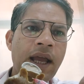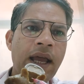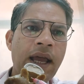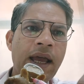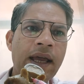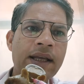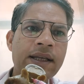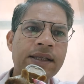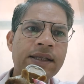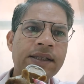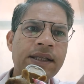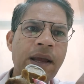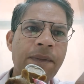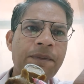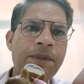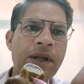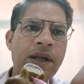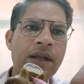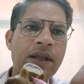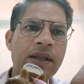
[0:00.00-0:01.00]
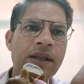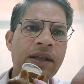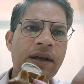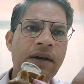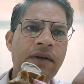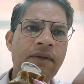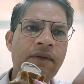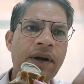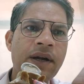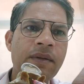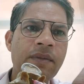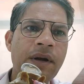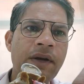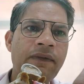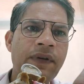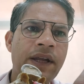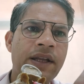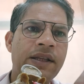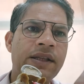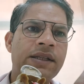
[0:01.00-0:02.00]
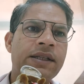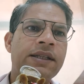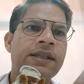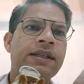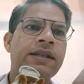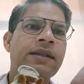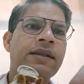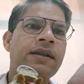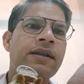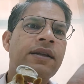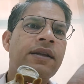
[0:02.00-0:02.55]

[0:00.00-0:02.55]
accepting the vertebral veins.